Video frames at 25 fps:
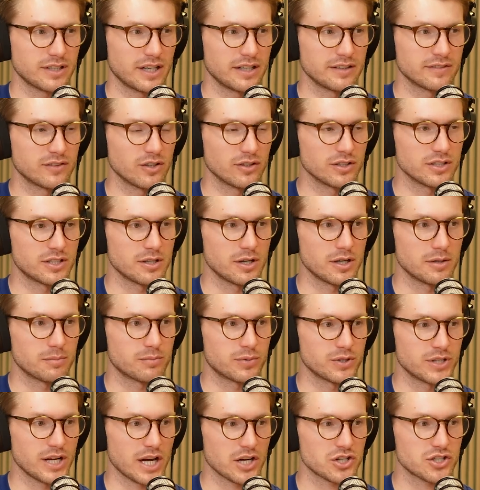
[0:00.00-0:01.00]
kind of got into
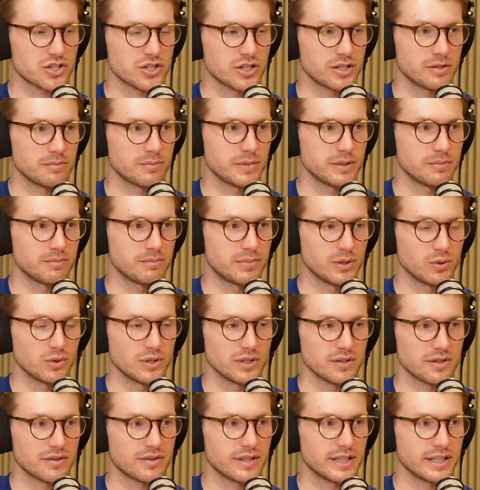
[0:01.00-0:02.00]
production and been
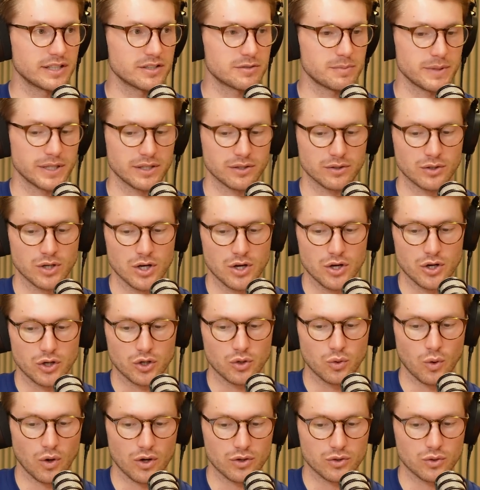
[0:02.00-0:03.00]
building the thing, it's been
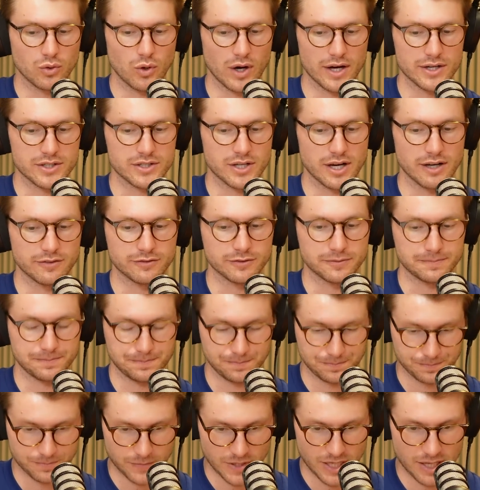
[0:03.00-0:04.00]
quite tough.
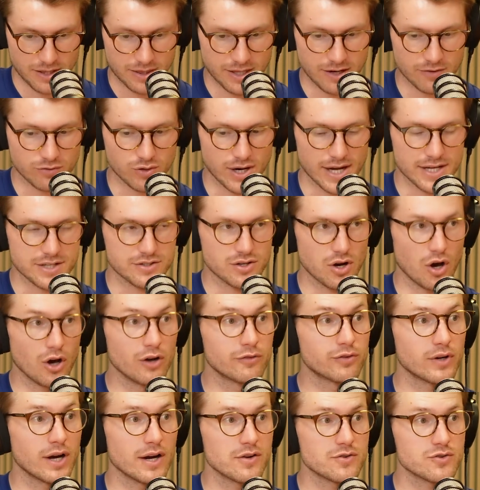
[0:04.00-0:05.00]
They've raised
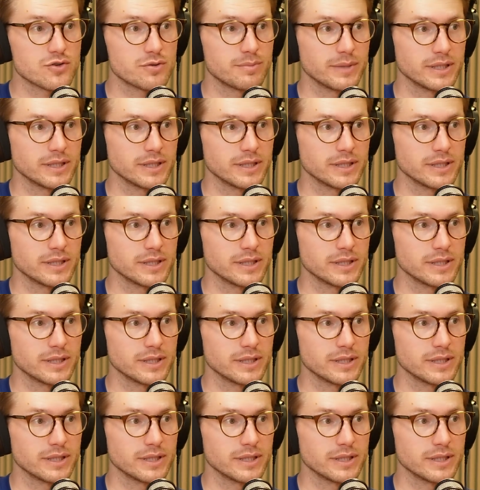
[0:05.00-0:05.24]
over $100